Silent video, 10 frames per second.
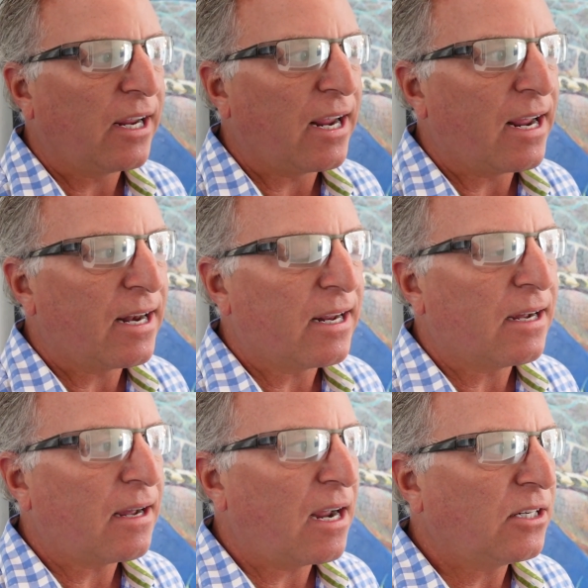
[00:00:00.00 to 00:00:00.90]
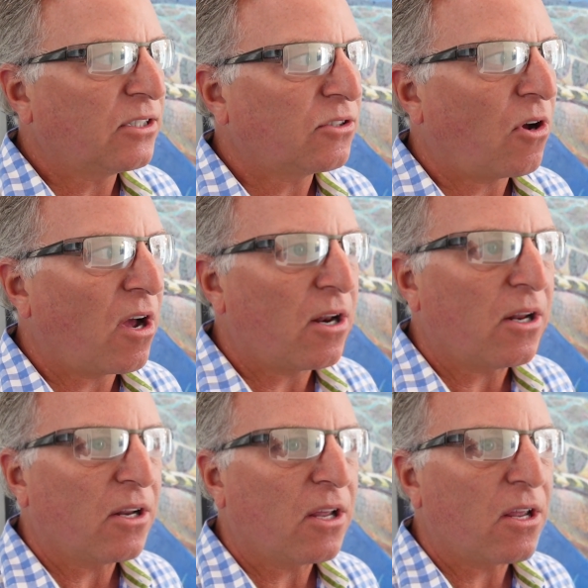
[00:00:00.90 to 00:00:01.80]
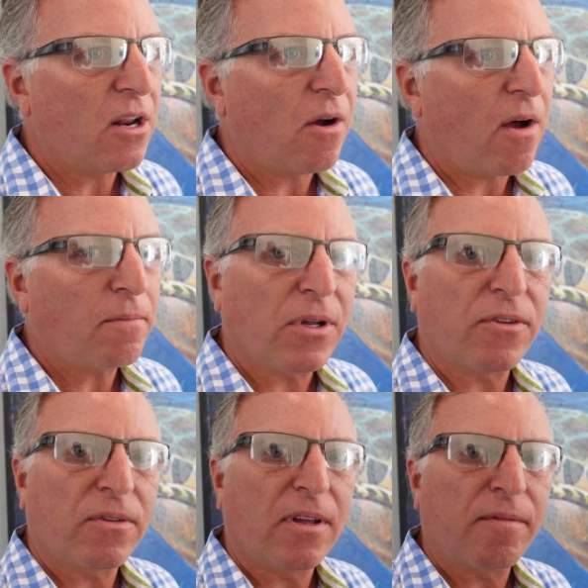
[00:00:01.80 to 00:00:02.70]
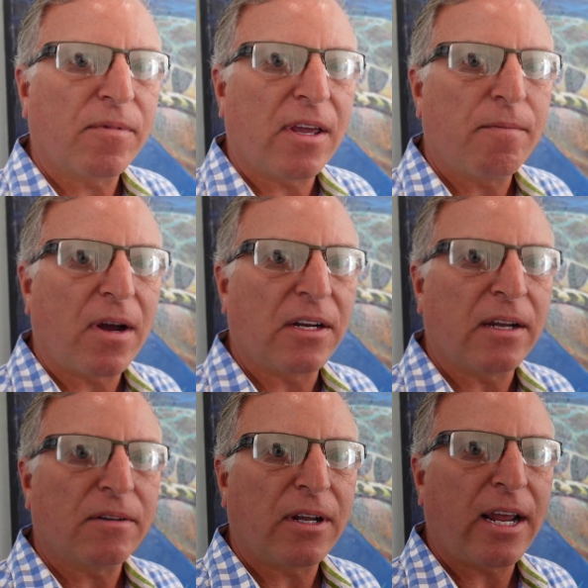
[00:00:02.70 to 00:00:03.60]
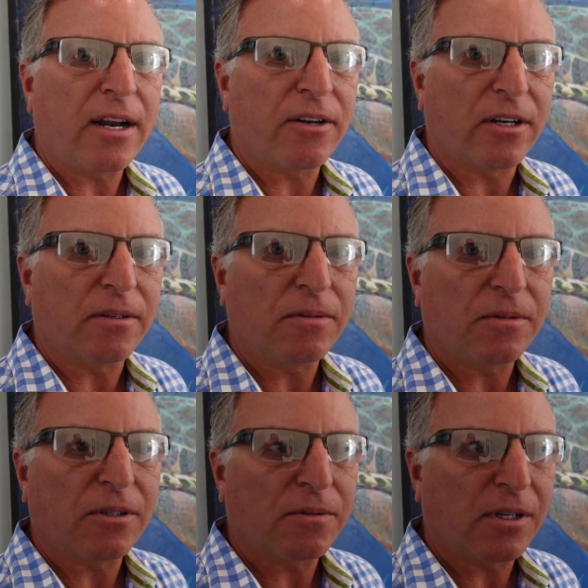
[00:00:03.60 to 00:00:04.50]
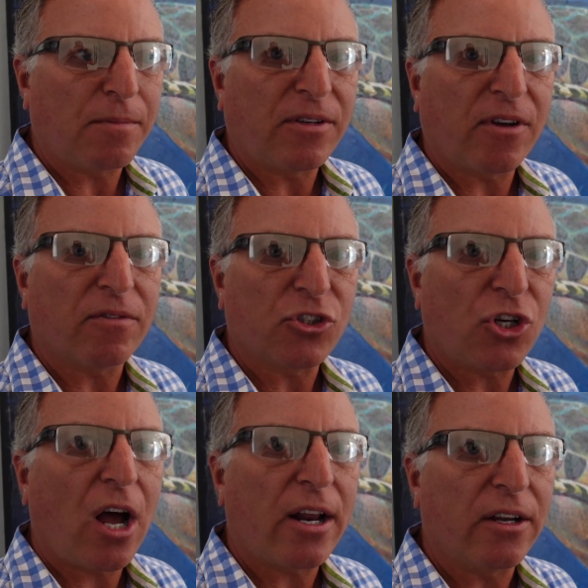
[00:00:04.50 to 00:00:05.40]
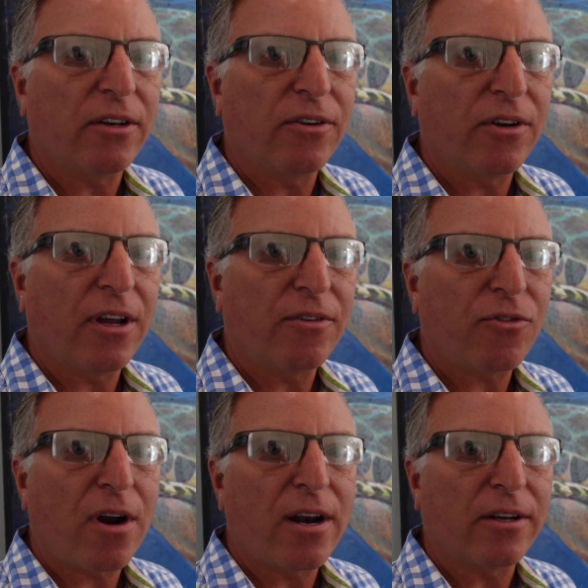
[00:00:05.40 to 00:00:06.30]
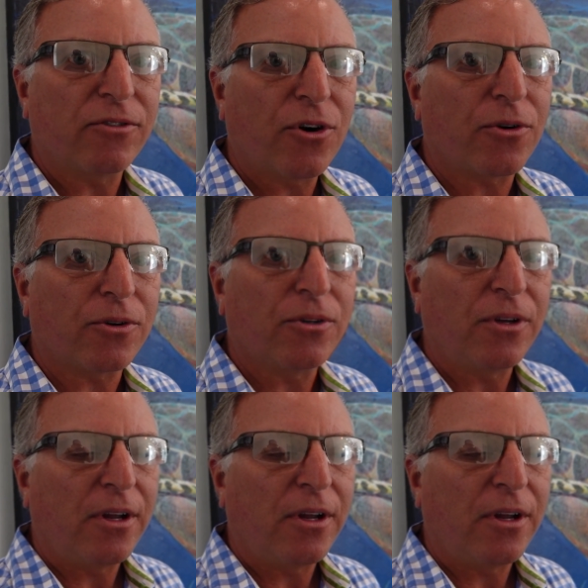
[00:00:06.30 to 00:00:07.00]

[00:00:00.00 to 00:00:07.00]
And I just thought, you know, I'm gonna give myself a shot at trying a turtle.